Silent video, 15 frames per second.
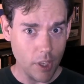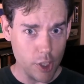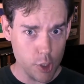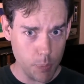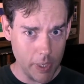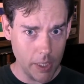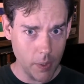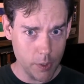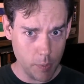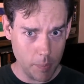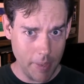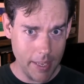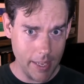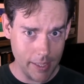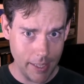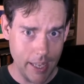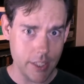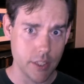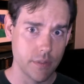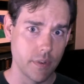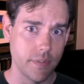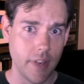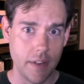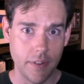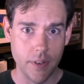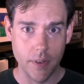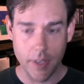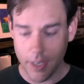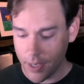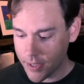Spiegelau has been making glasses for
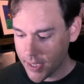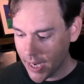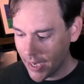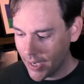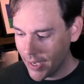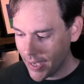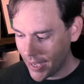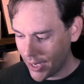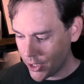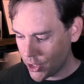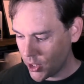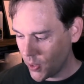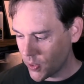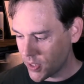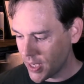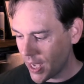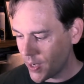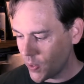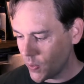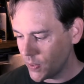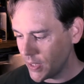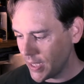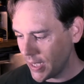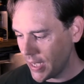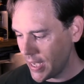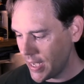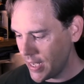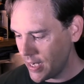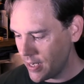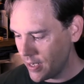500 years, and it shows not only
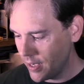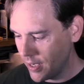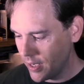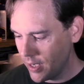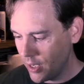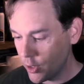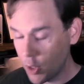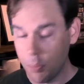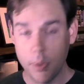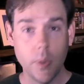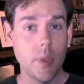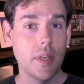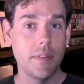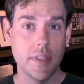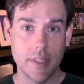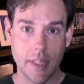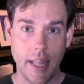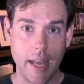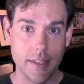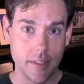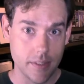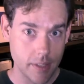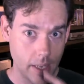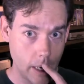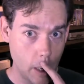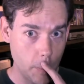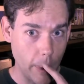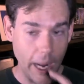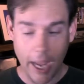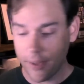in the beauty of these glasses,
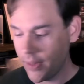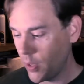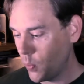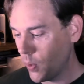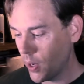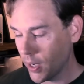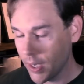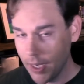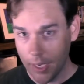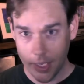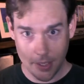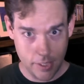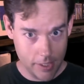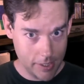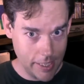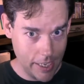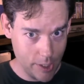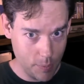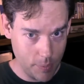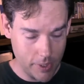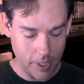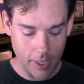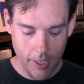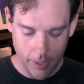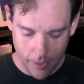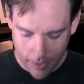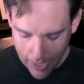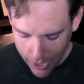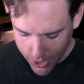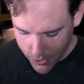but how they work. This glass in
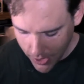particular, I